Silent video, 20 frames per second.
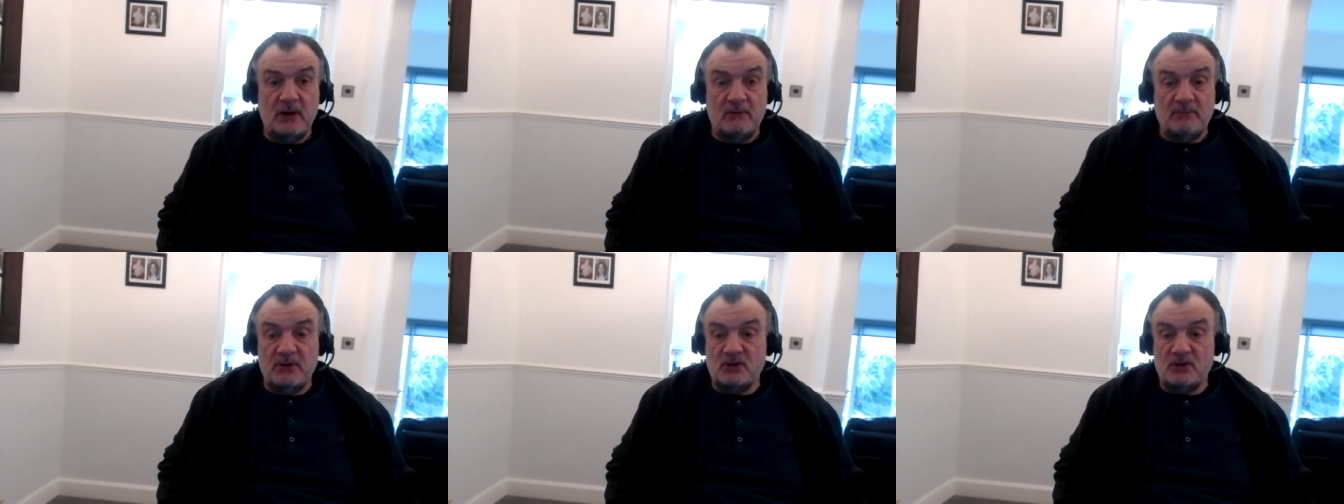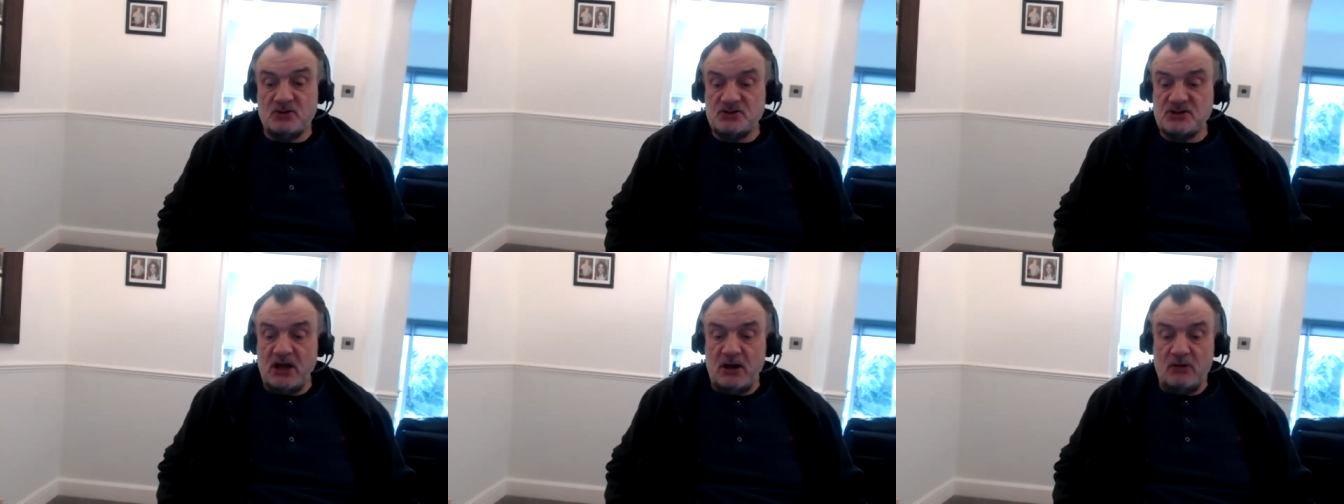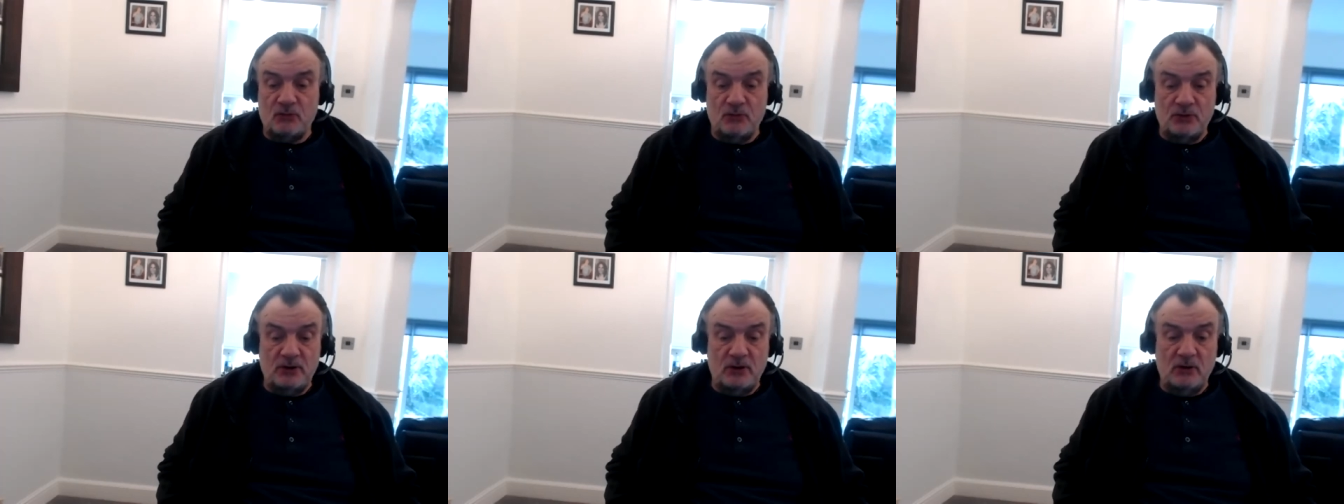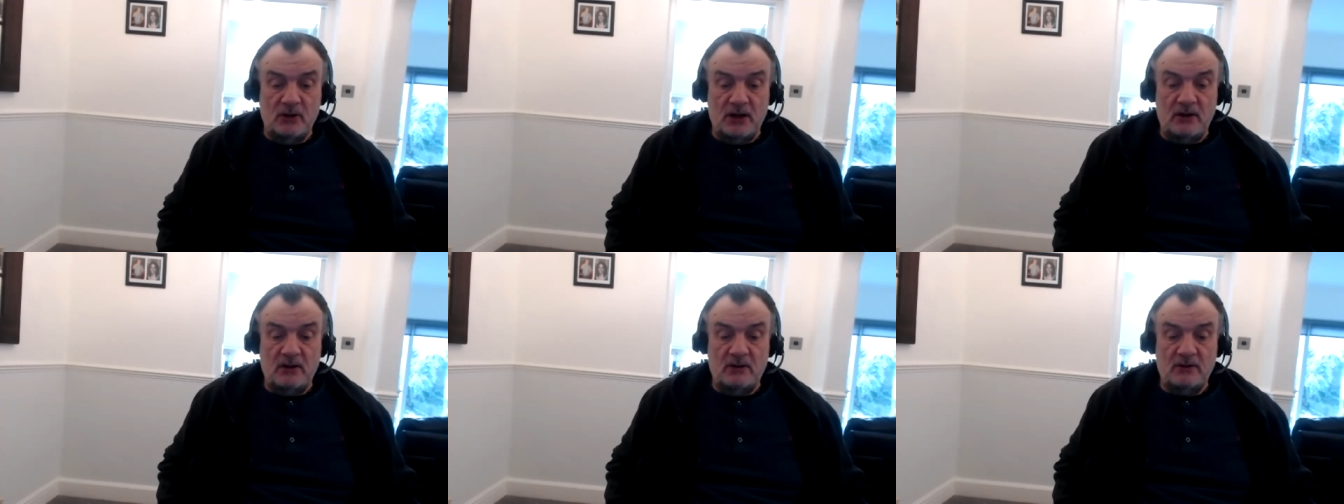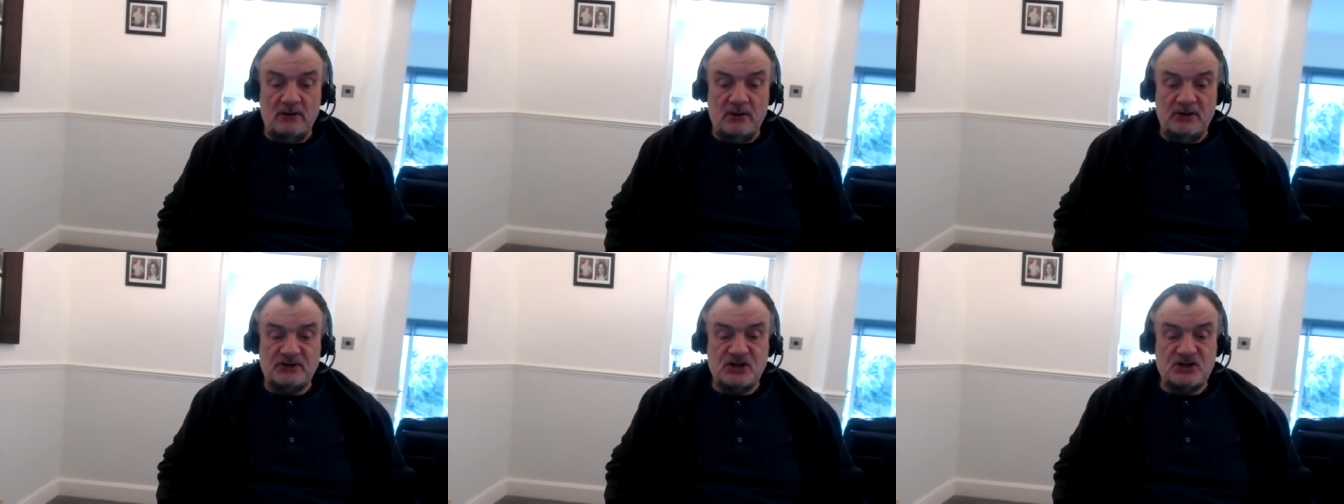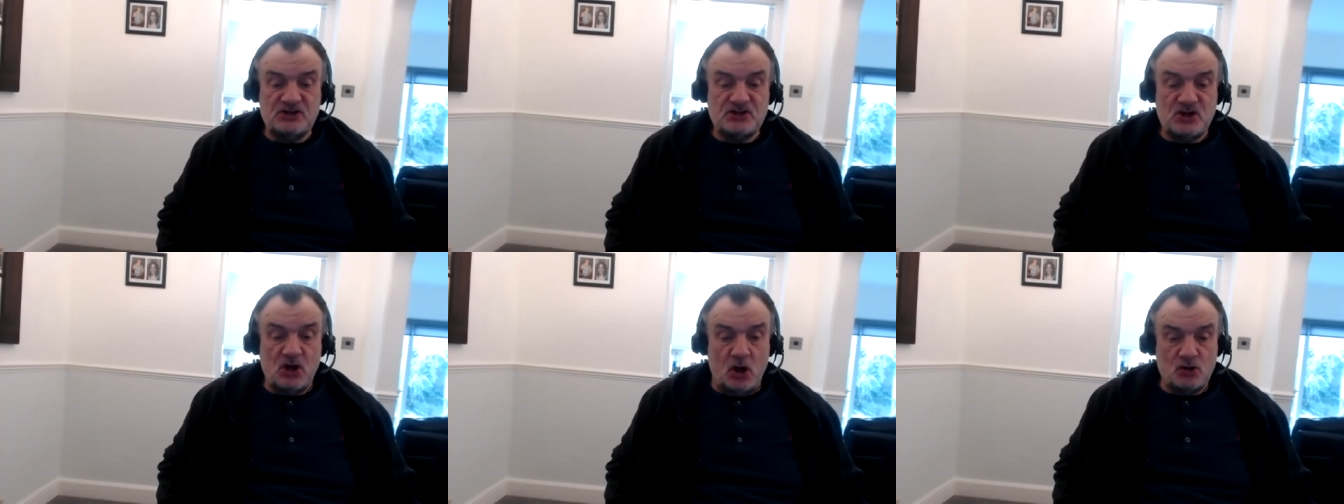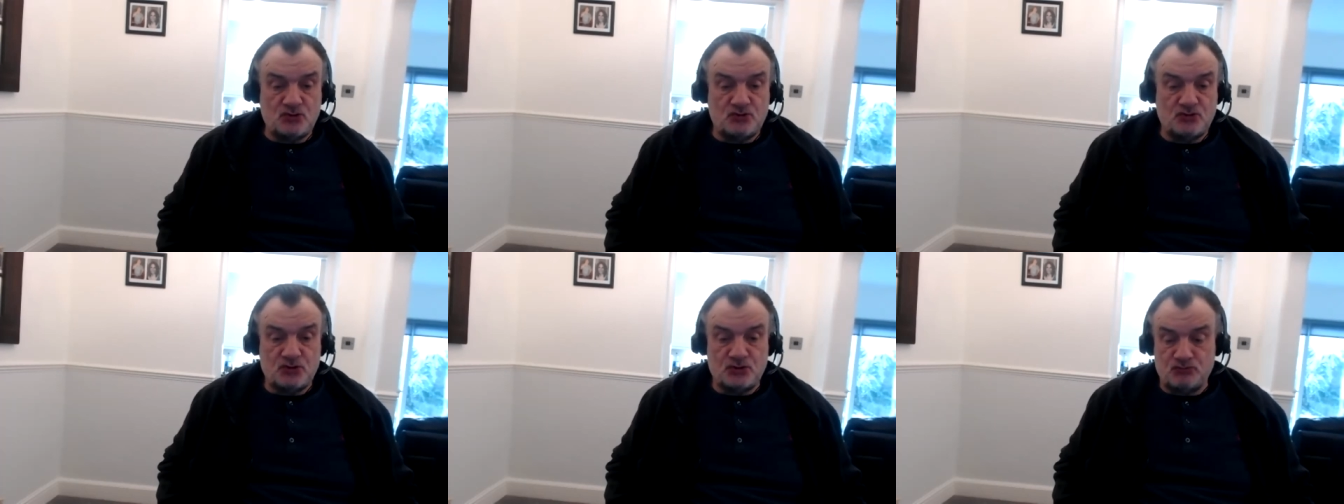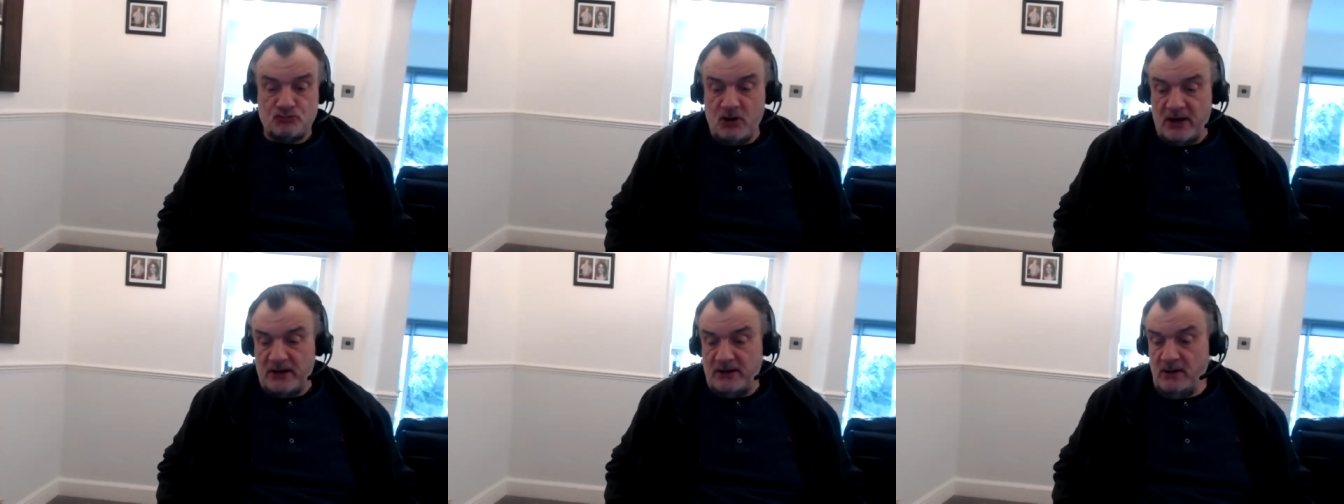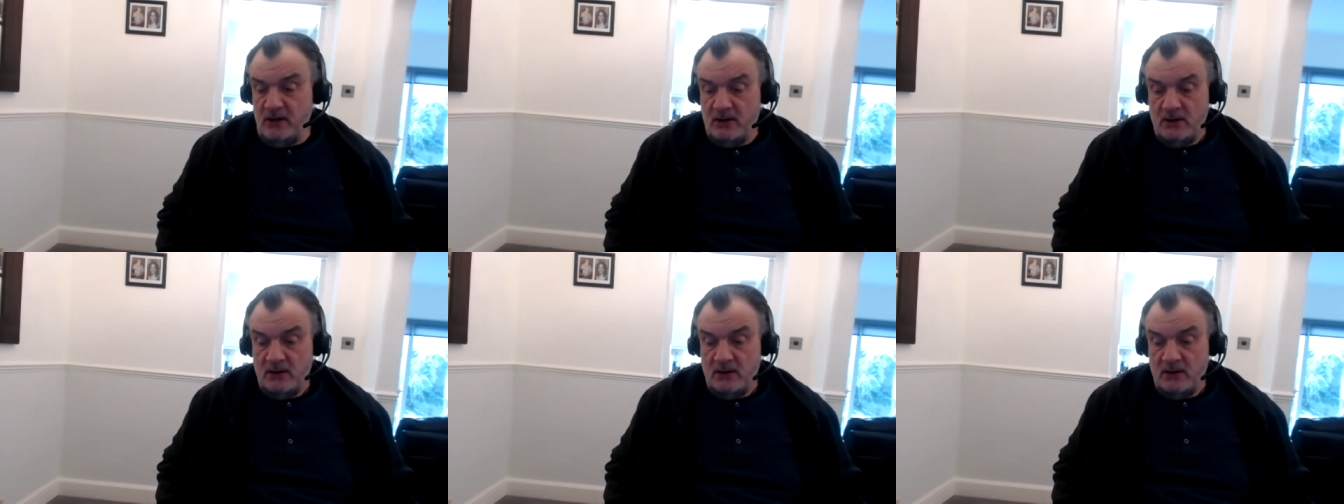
because they were on like a, a disastrous run